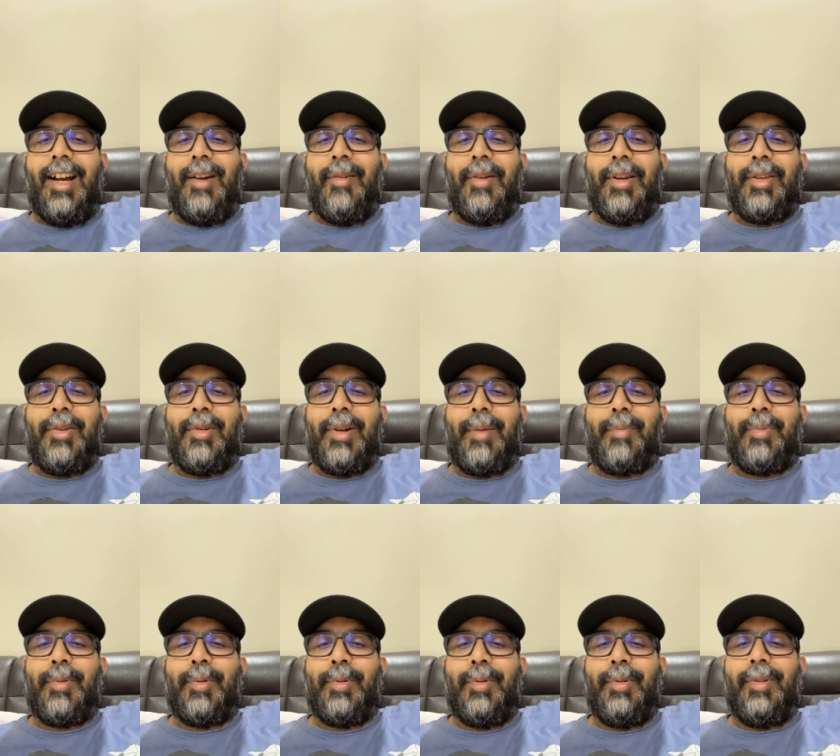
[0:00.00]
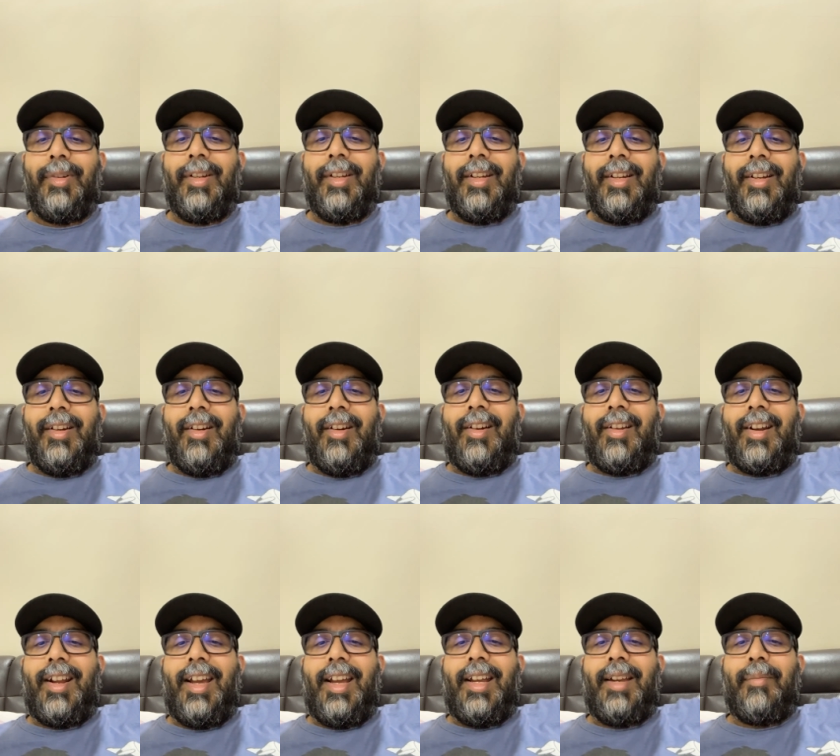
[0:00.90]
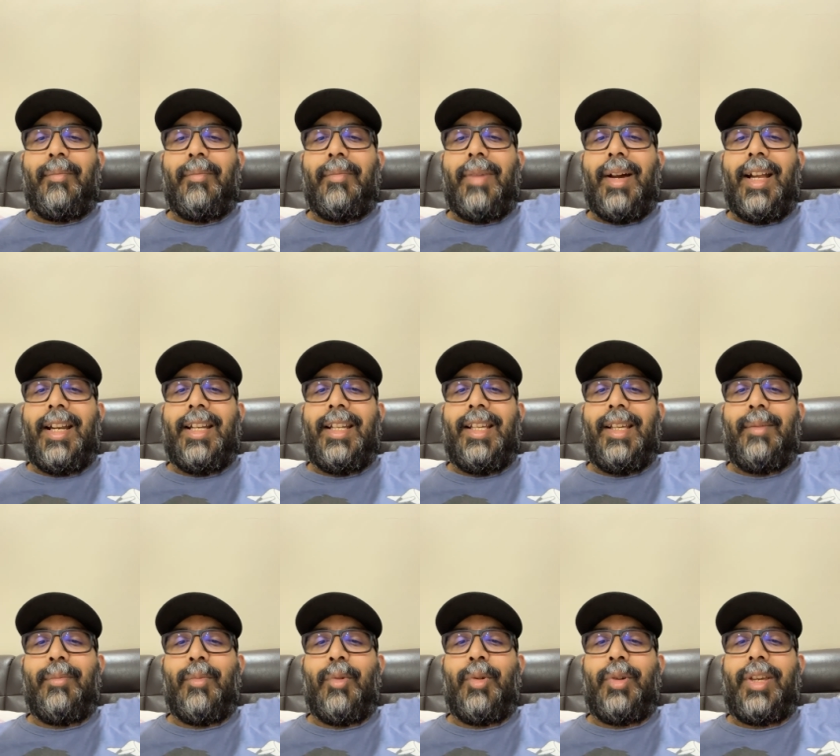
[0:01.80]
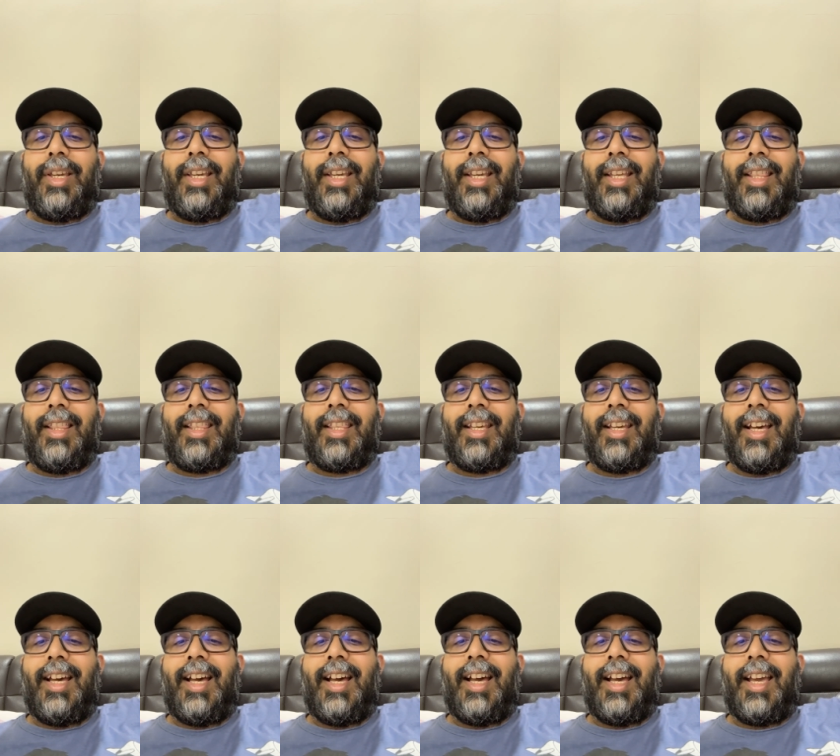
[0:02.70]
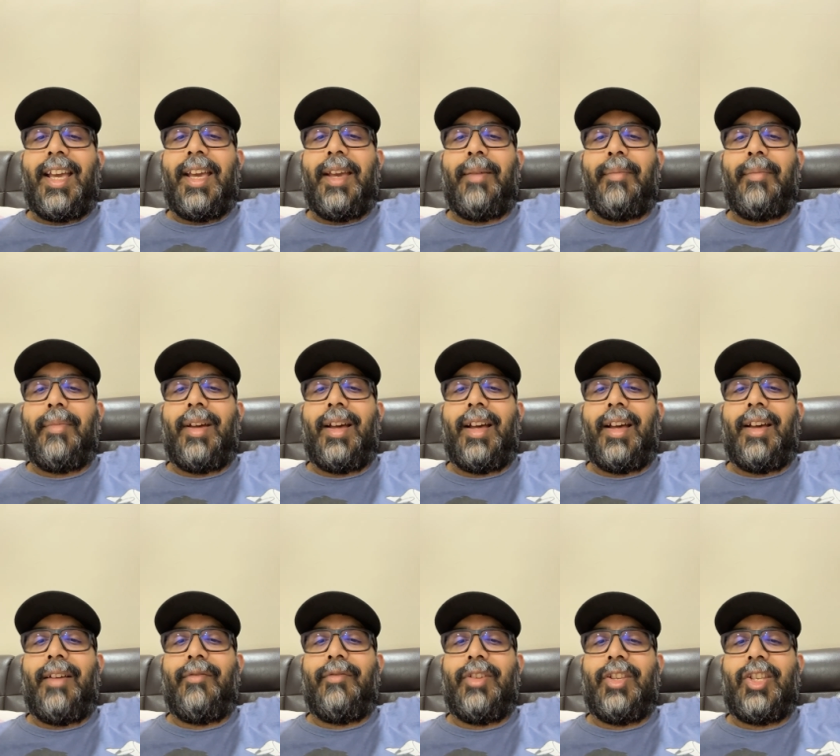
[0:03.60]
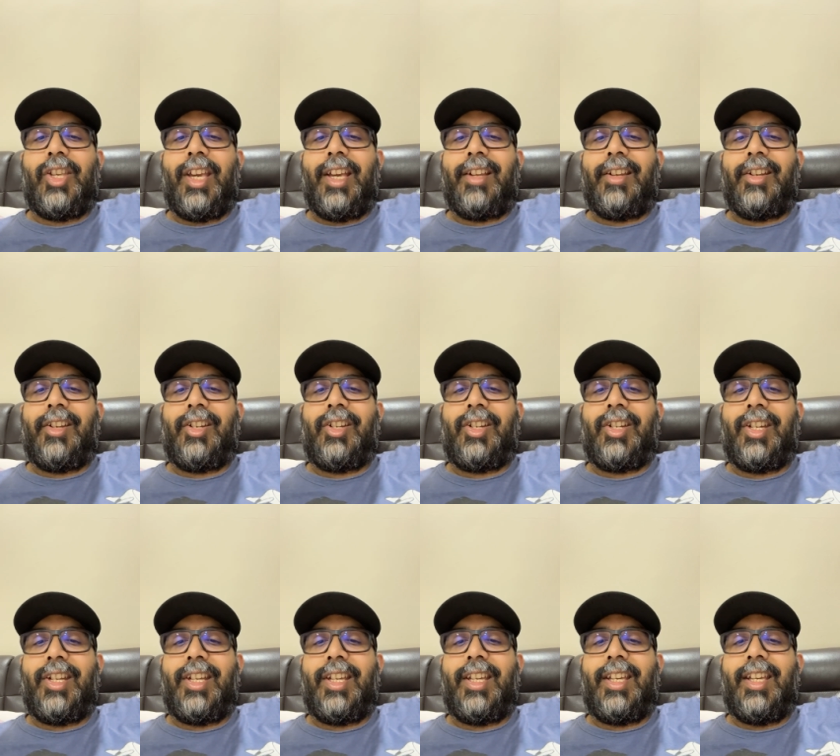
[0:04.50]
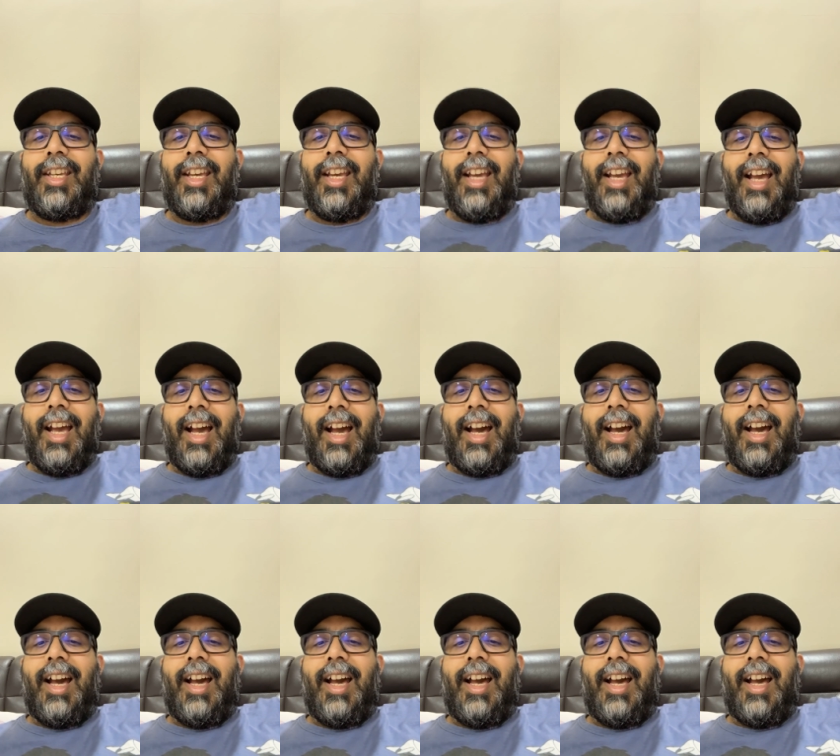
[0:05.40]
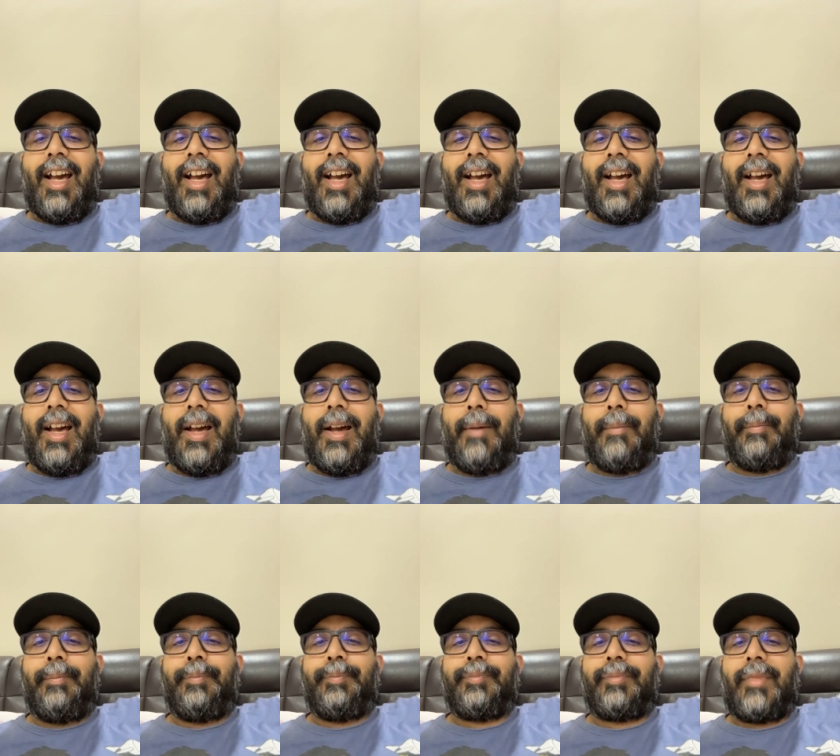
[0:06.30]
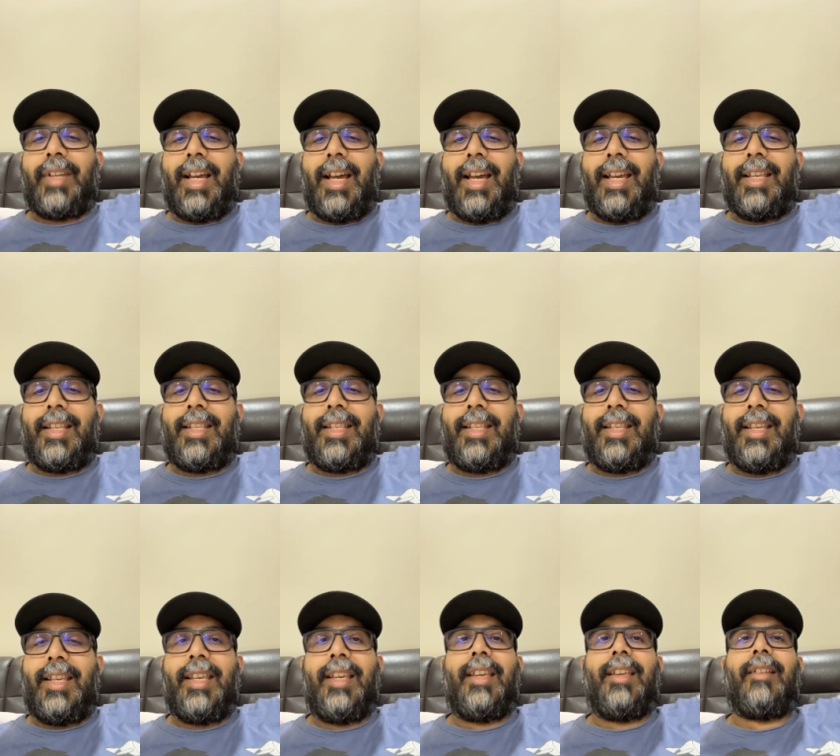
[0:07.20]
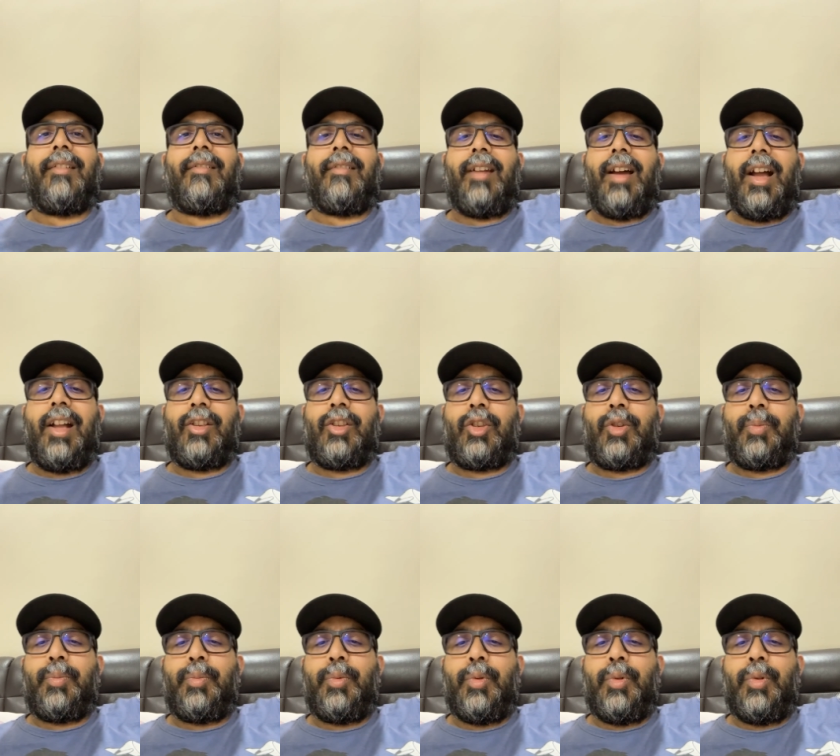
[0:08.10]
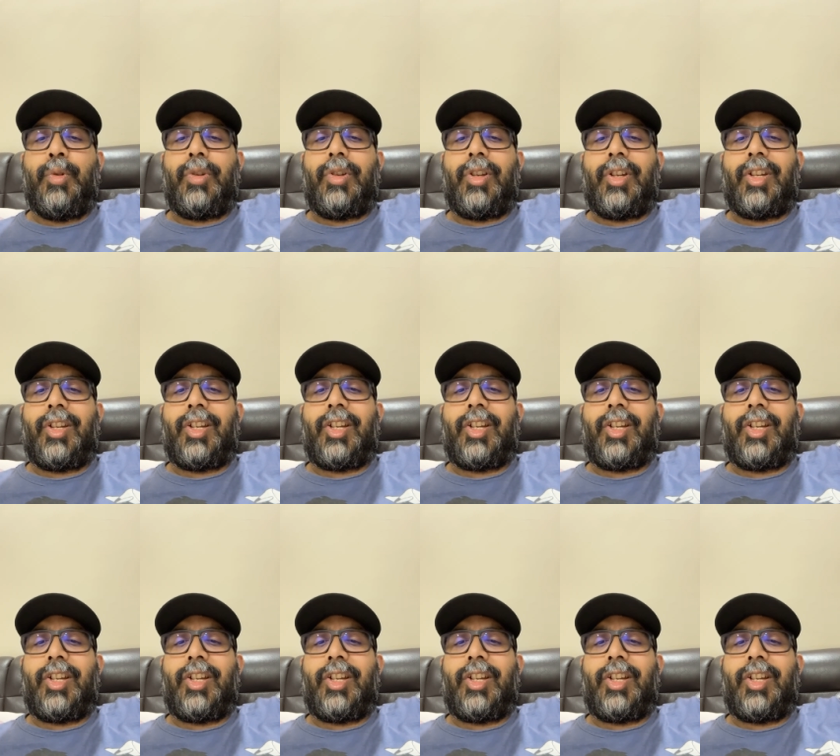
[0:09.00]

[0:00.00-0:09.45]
How are you, Apu? All right, Mani, Mohit, uh, Hem, uh, Vijay Rishi. Um, I see Rajput,